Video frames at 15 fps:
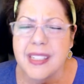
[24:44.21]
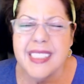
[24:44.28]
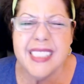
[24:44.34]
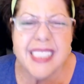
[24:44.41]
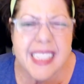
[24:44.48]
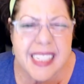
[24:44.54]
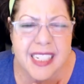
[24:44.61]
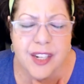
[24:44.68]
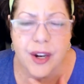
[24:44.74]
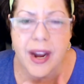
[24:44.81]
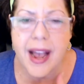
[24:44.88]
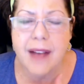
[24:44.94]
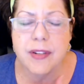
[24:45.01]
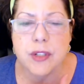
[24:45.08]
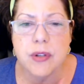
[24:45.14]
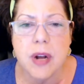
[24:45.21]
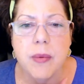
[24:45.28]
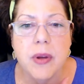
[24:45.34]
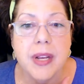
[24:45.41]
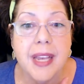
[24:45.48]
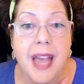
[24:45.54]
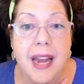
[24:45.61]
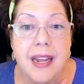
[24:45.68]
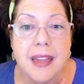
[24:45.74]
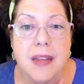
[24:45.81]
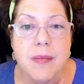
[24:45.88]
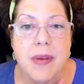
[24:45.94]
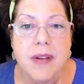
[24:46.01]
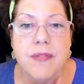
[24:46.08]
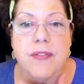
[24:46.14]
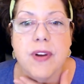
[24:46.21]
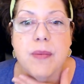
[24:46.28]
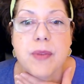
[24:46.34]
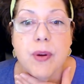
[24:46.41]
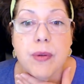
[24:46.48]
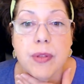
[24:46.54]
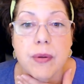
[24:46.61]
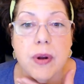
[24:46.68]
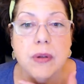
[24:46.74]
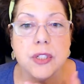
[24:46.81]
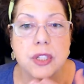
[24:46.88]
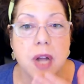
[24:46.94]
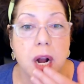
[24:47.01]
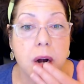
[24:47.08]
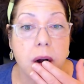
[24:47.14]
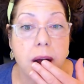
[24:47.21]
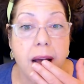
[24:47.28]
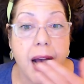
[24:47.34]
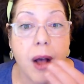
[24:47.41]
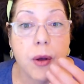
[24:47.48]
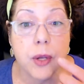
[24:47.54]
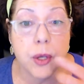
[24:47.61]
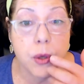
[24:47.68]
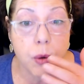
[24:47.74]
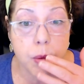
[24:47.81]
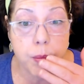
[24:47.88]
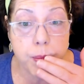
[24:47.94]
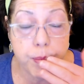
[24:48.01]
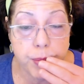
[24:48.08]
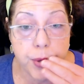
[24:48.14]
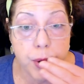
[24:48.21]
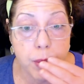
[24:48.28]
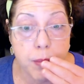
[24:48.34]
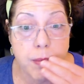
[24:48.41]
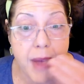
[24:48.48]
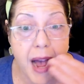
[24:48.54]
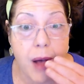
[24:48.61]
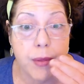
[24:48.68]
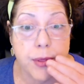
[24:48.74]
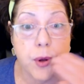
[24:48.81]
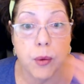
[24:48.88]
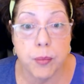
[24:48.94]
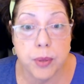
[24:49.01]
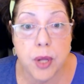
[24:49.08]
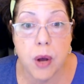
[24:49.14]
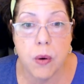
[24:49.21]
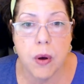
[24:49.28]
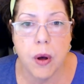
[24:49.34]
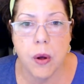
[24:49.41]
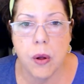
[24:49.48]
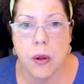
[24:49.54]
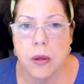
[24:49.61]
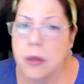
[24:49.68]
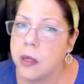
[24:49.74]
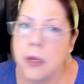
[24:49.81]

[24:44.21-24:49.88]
you're having trouble getting them from your throat chakra out your mouth, your blowhole,